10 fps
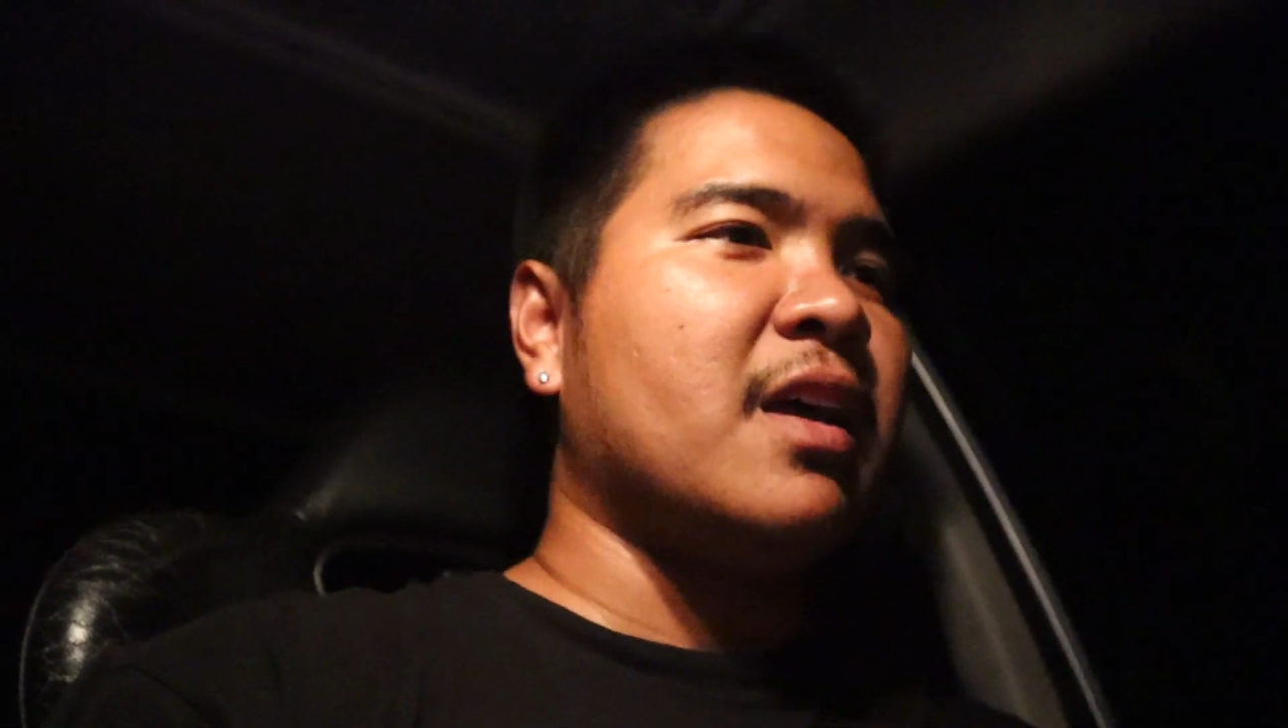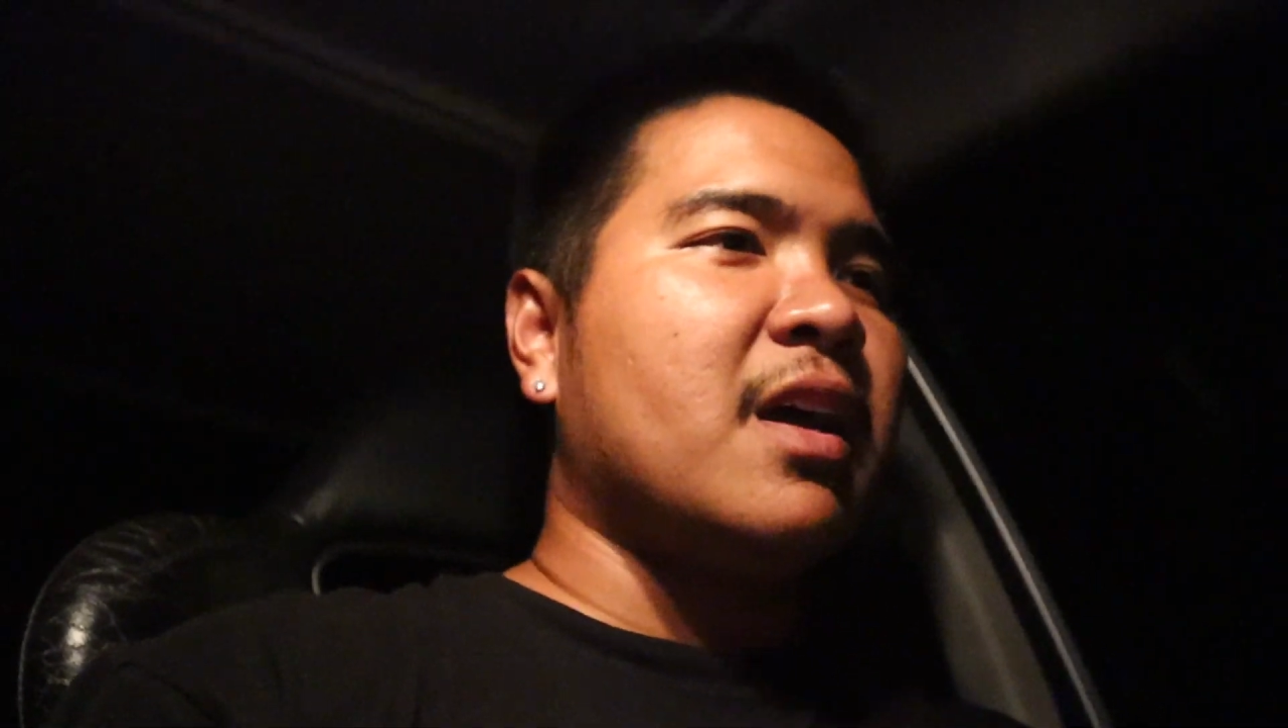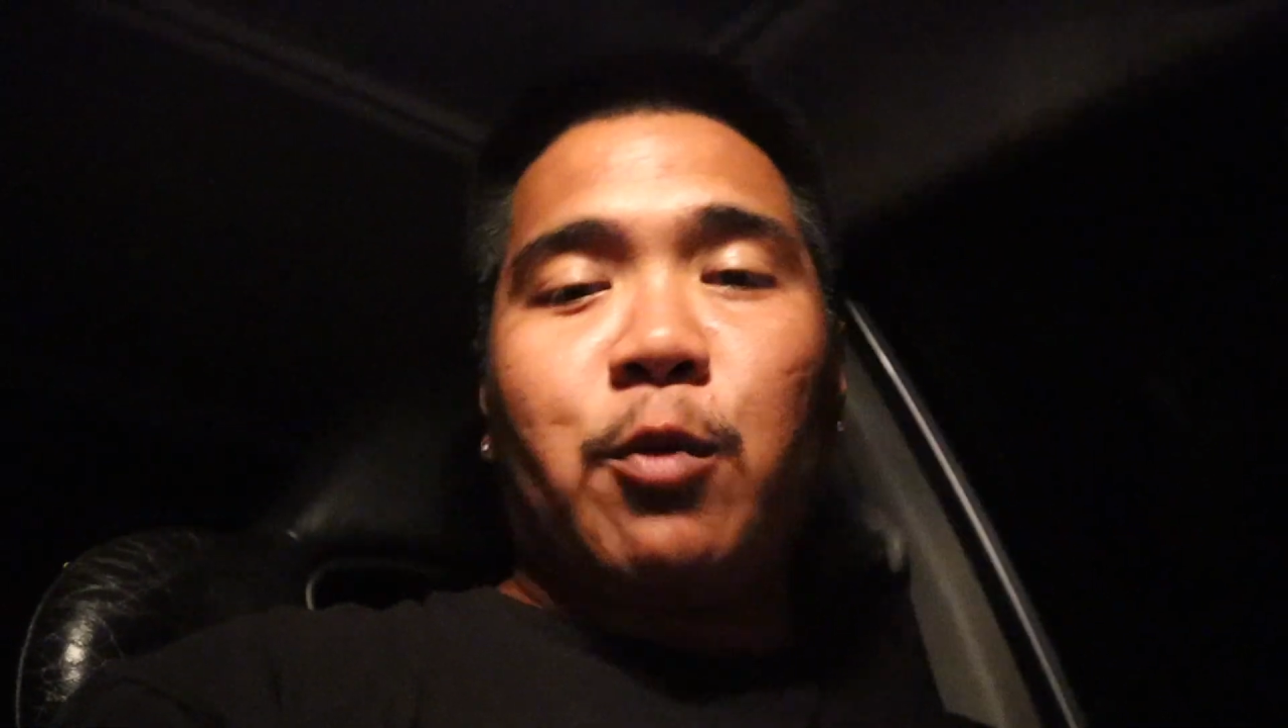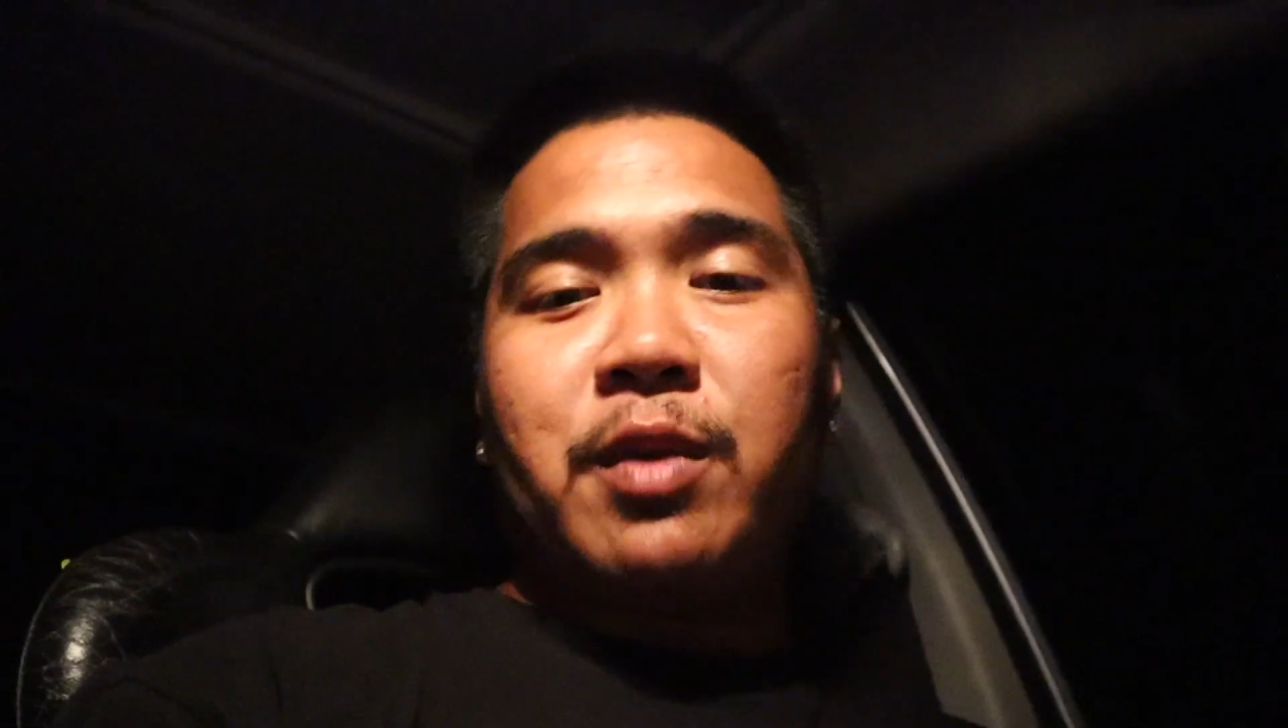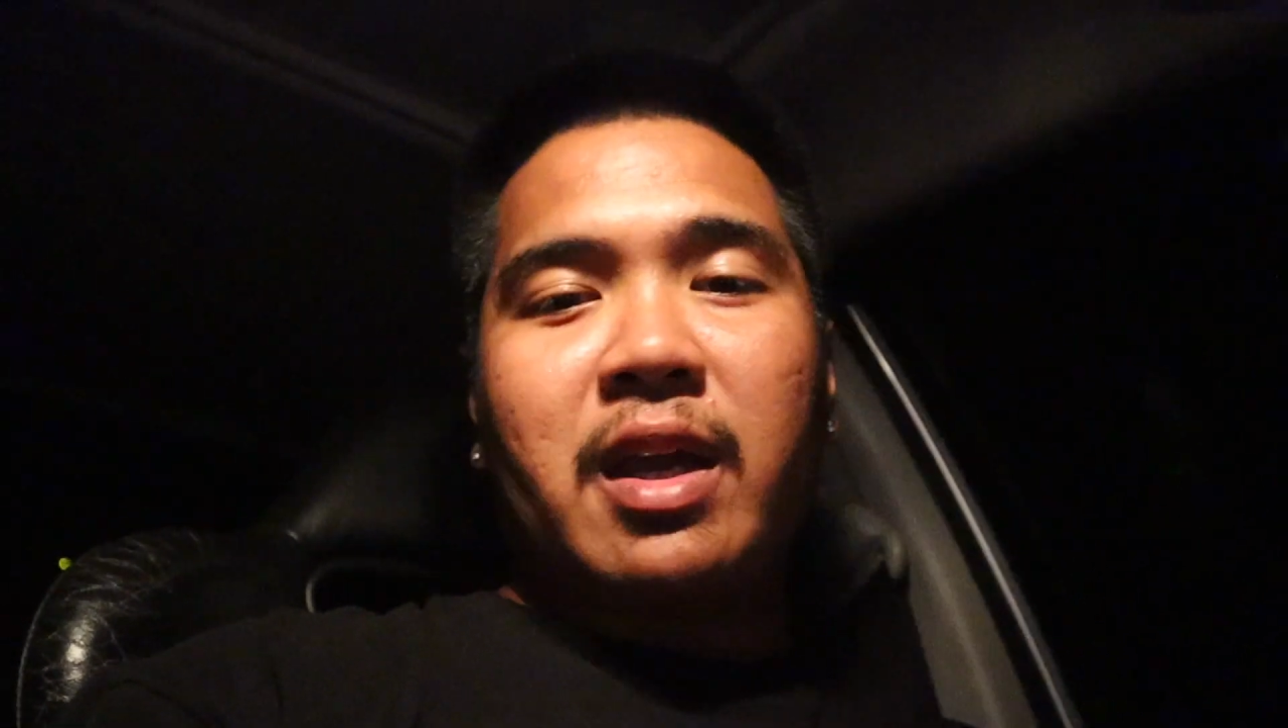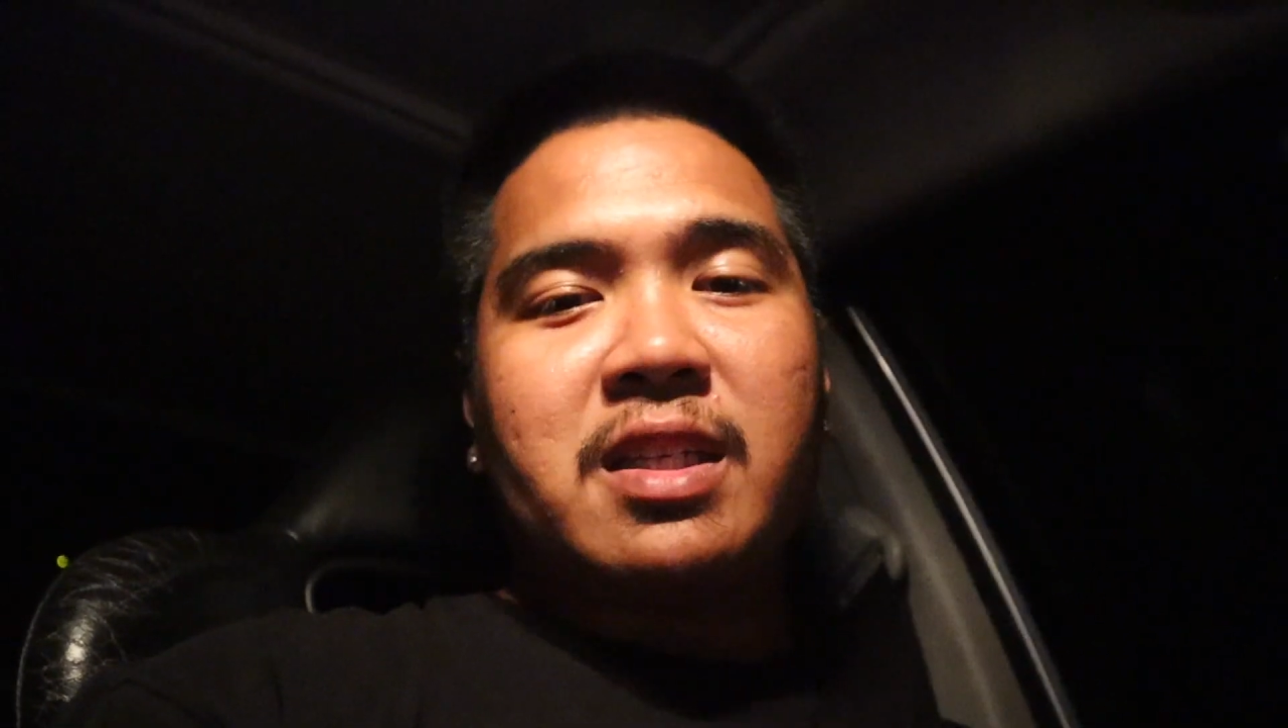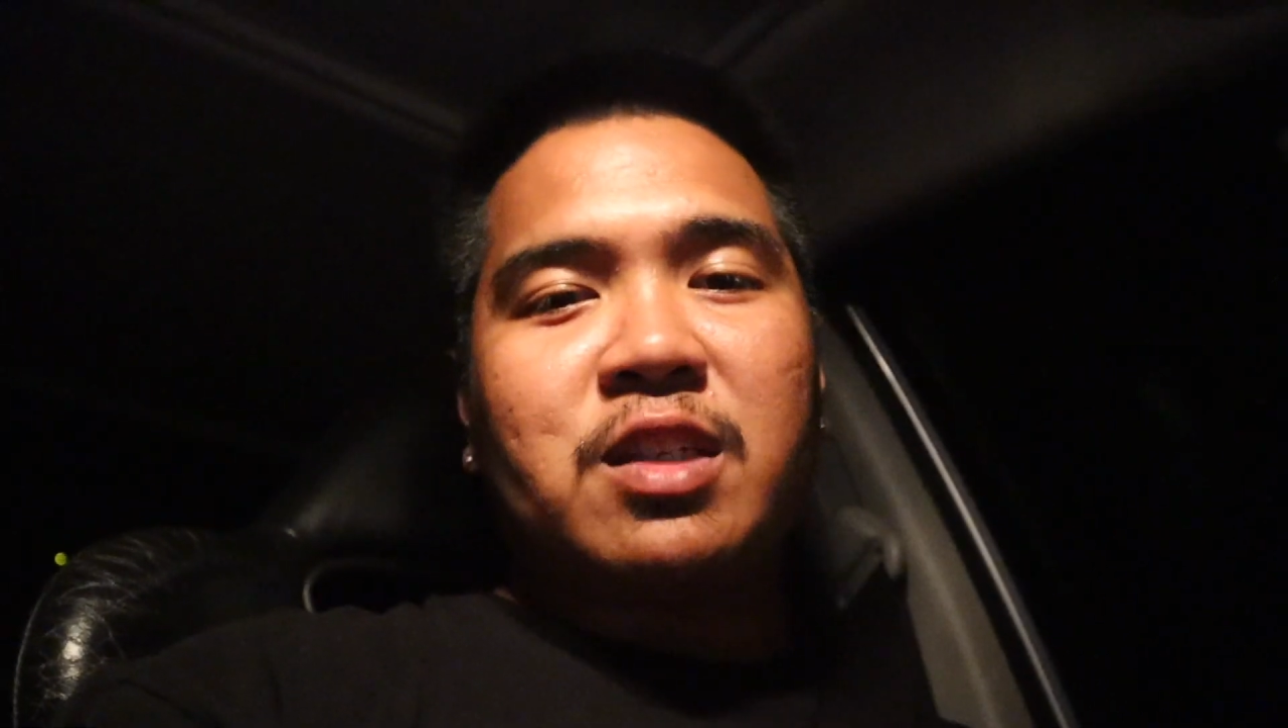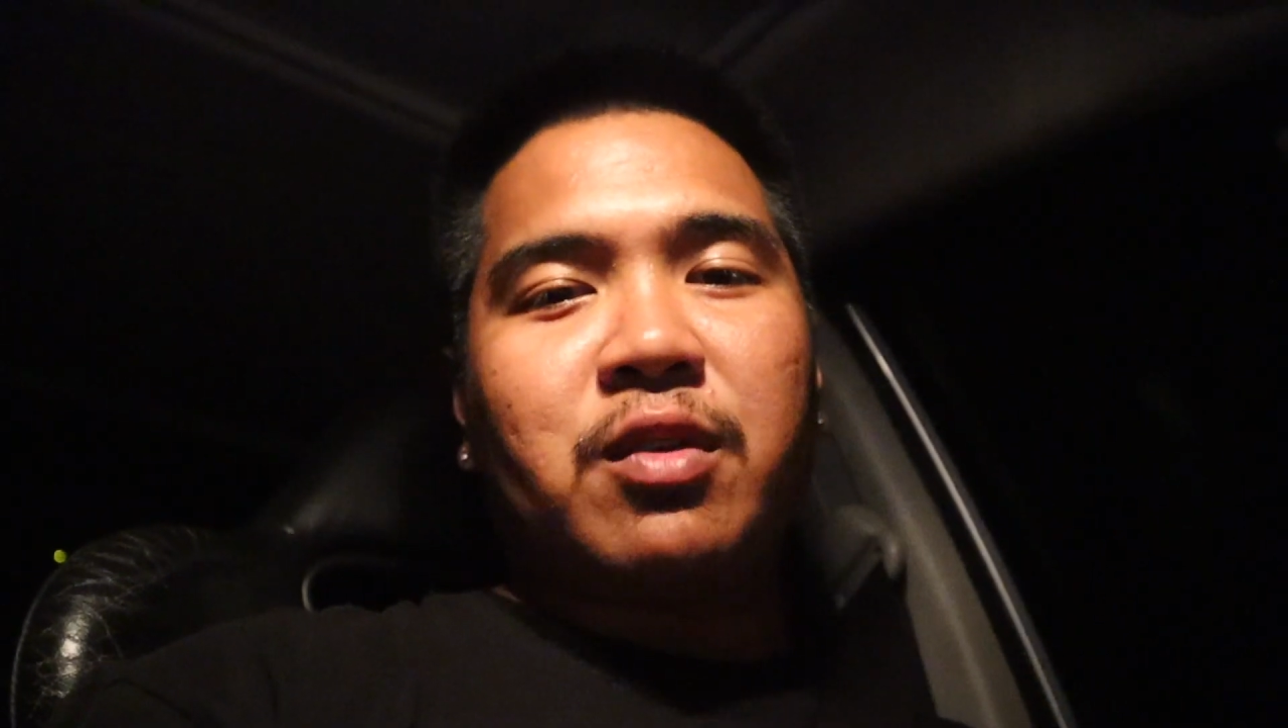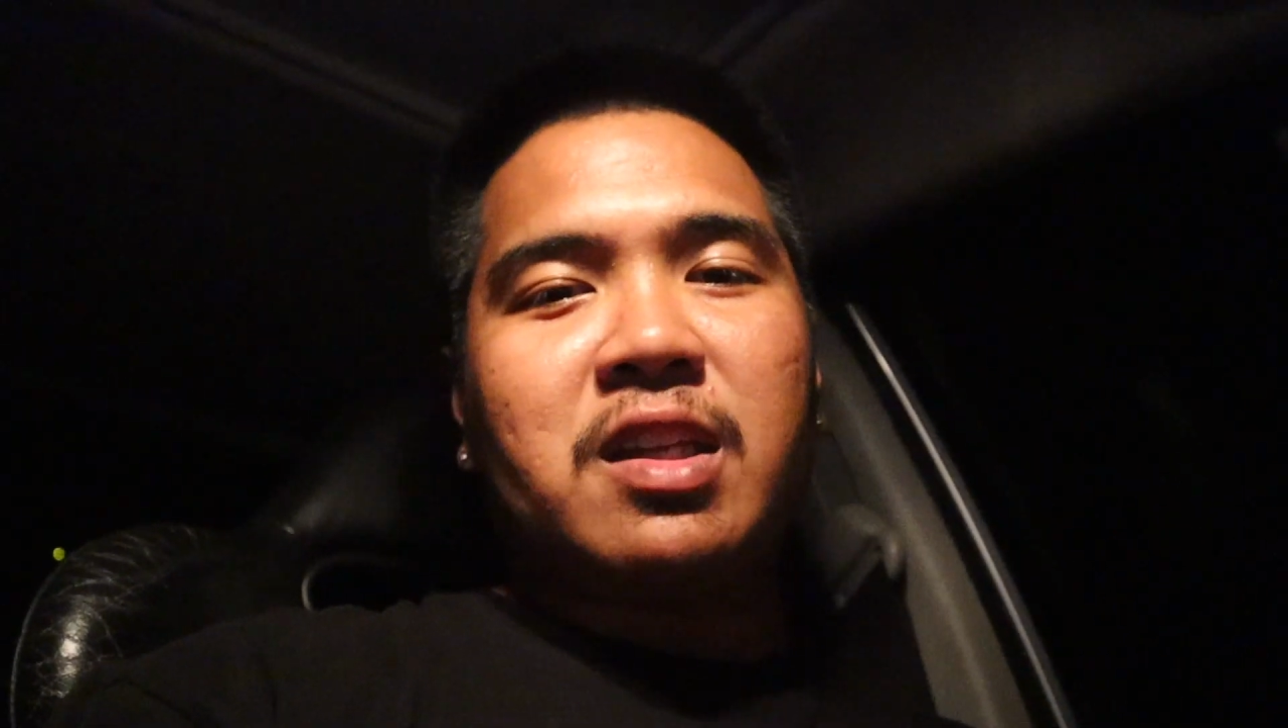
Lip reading: Hope you guys enjoyed